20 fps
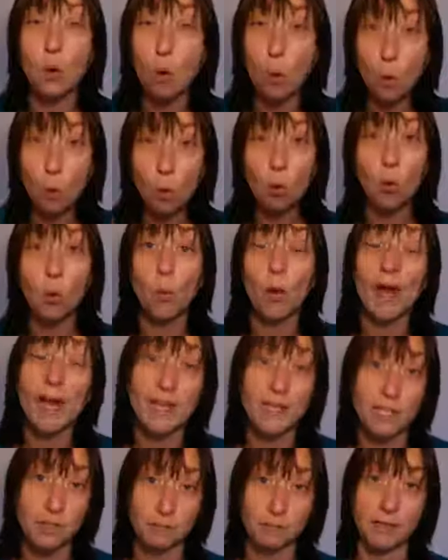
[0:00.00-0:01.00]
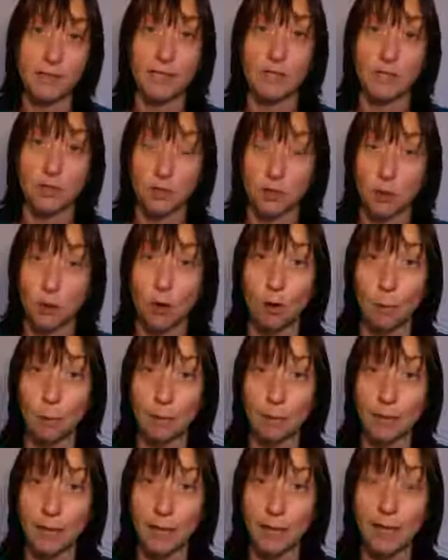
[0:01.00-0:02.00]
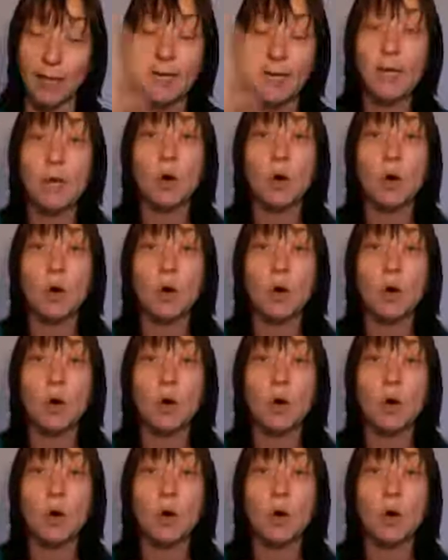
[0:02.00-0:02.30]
all the way to reach the top, yeah,